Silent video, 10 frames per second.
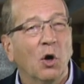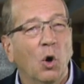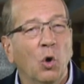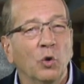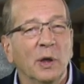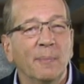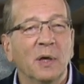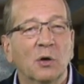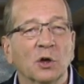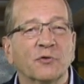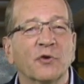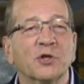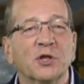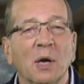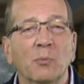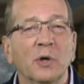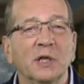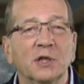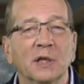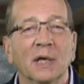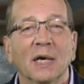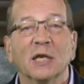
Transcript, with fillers: only because for some reason,